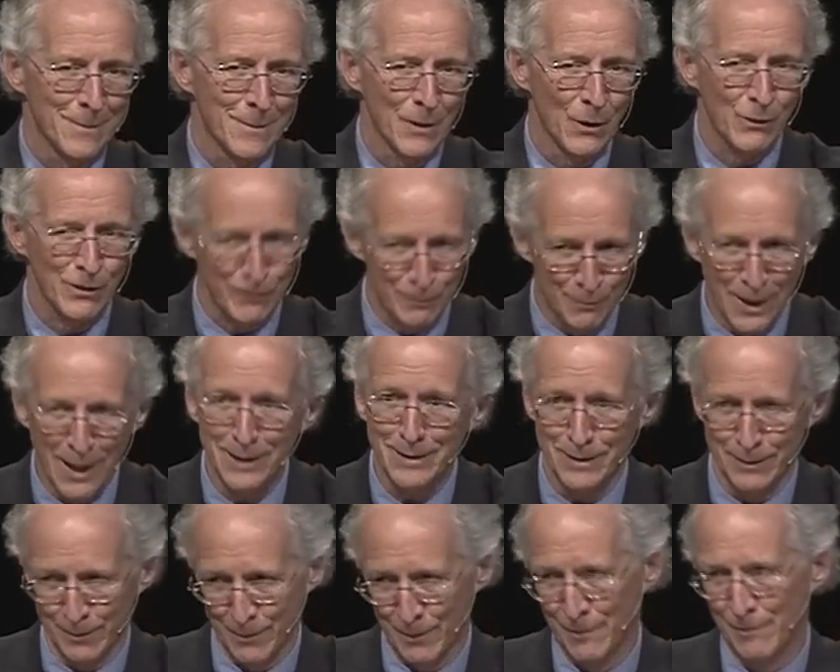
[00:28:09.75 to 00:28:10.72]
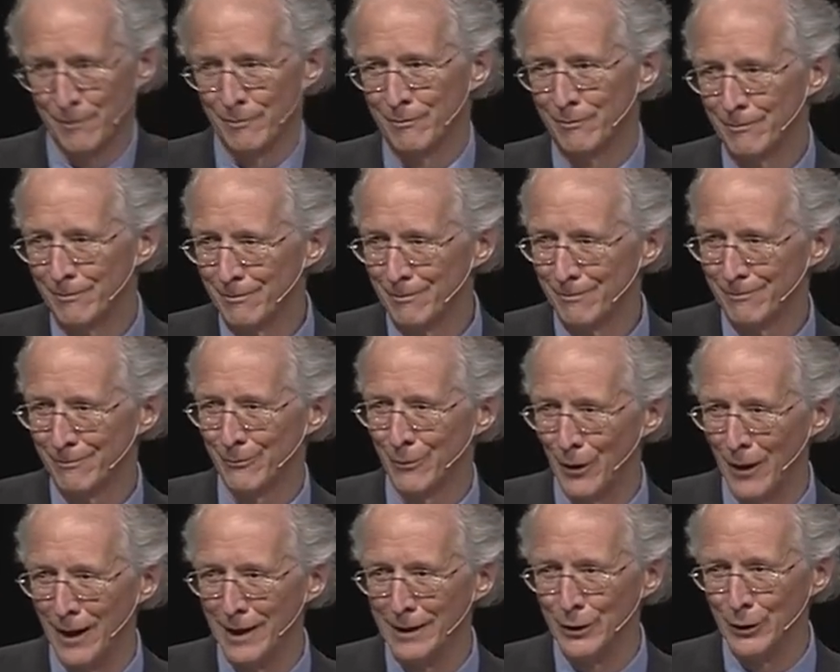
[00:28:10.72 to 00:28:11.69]
We've met them,
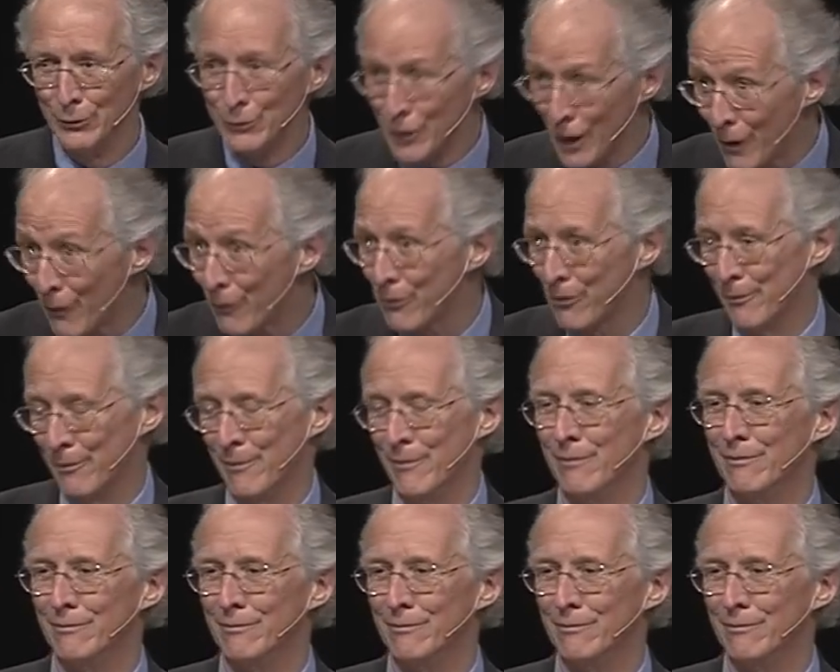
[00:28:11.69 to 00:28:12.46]
right? You know them.